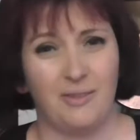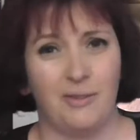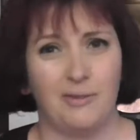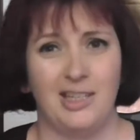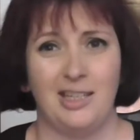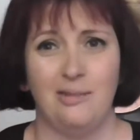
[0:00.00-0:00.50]

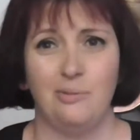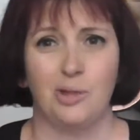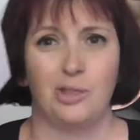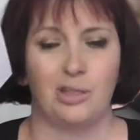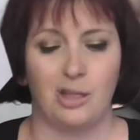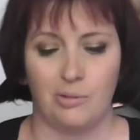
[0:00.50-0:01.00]
$15,
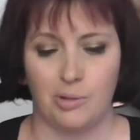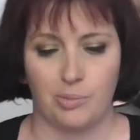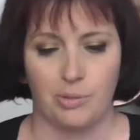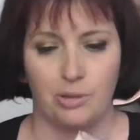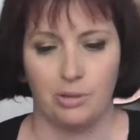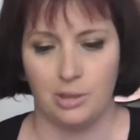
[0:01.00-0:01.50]
which I thought was
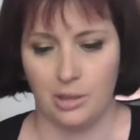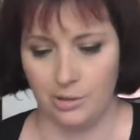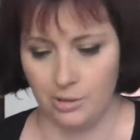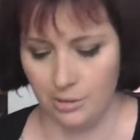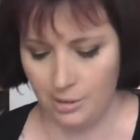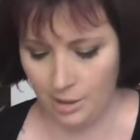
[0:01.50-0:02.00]
a pretty good
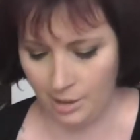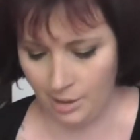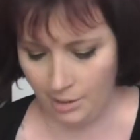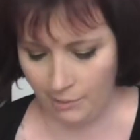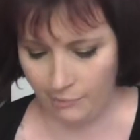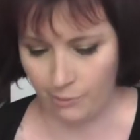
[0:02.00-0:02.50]
deal
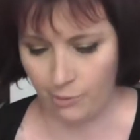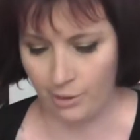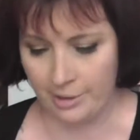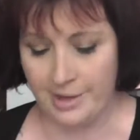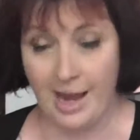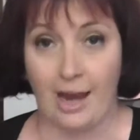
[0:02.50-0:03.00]

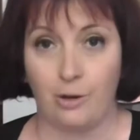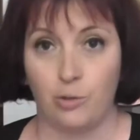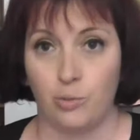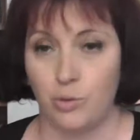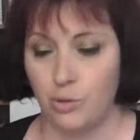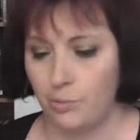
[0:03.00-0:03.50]
for an
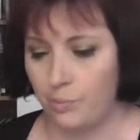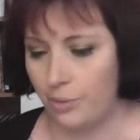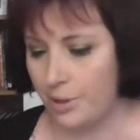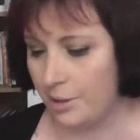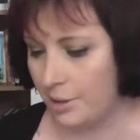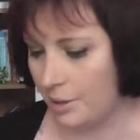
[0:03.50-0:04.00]
actual
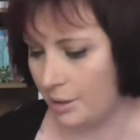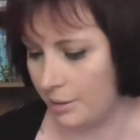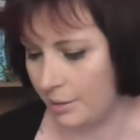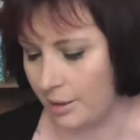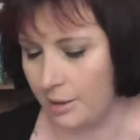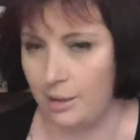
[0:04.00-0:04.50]
print,
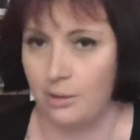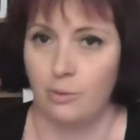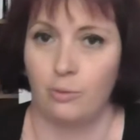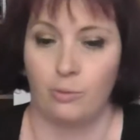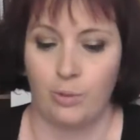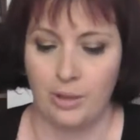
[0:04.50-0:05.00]
like
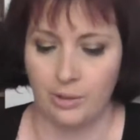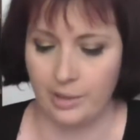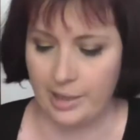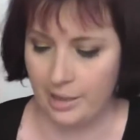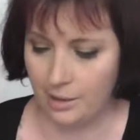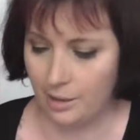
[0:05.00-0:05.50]
real
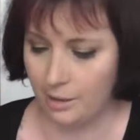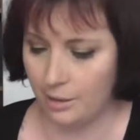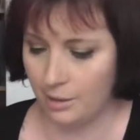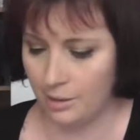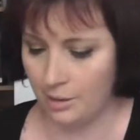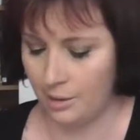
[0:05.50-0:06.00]
ink
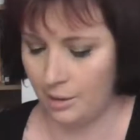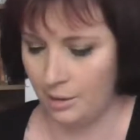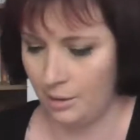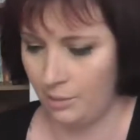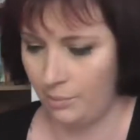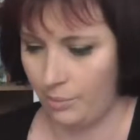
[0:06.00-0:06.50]

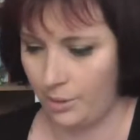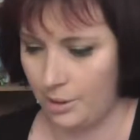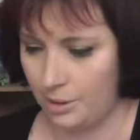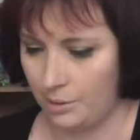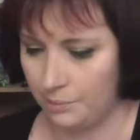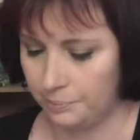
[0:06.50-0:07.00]
print.